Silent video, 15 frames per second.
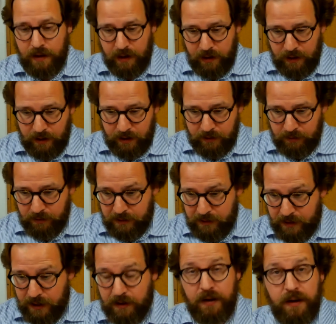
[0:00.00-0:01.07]
and we're
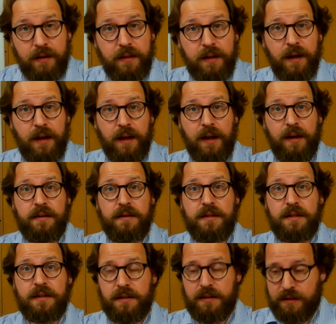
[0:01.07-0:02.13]
nearing the
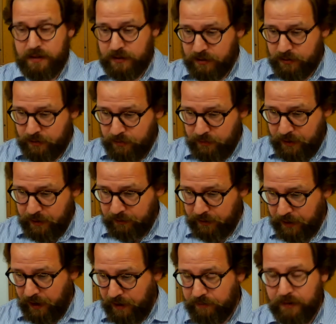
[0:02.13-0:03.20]
end, so we
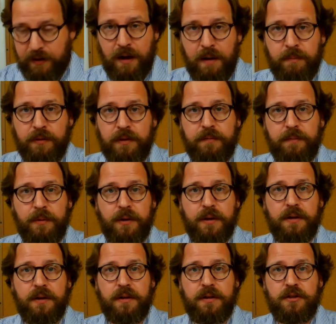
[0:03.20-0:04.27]
only have a couple of
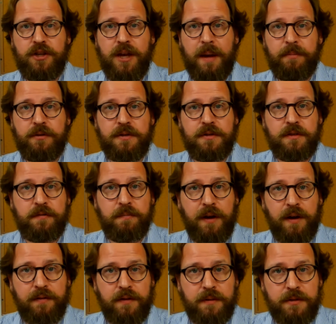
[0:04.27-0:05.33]
more chapters of
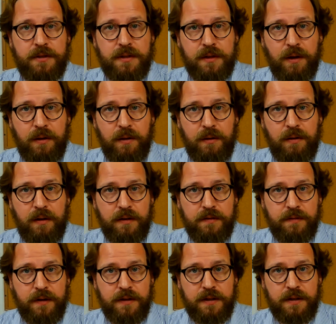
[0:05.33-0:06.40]
Proverbs to go as
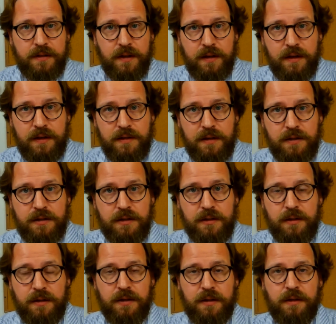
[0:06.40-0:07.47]
far as the study is
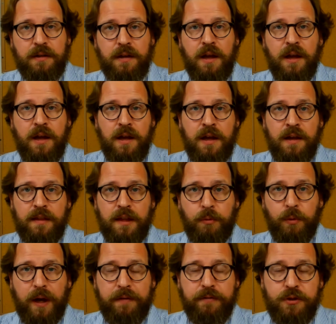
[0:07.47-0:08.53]
concerned, and then
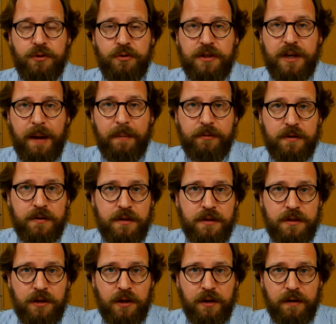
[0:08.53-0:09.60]
we'll have two chapters in
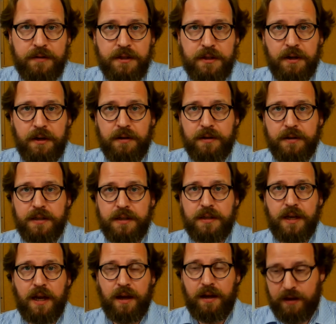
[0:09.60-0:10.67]
Song of
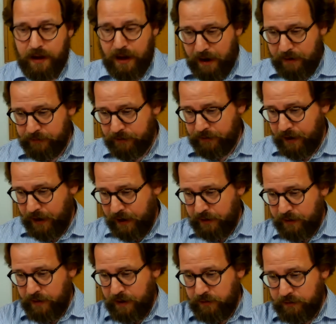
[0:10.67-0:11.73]
Songs uh, after
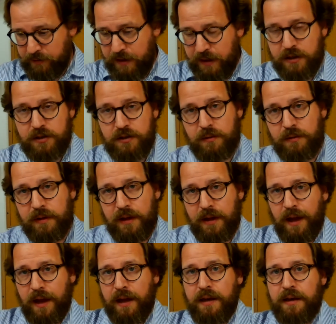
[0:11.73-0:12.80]
that. That'll take us through the
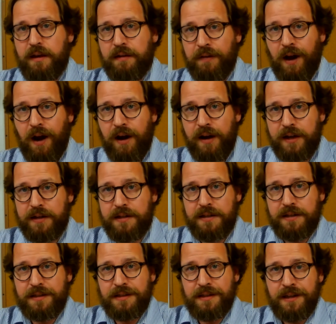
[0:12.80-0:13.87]
end of
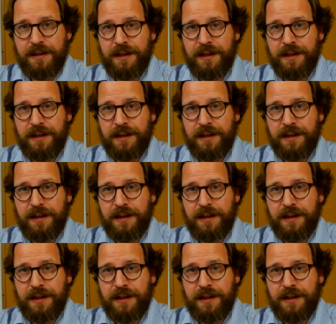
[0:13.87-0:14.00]
August.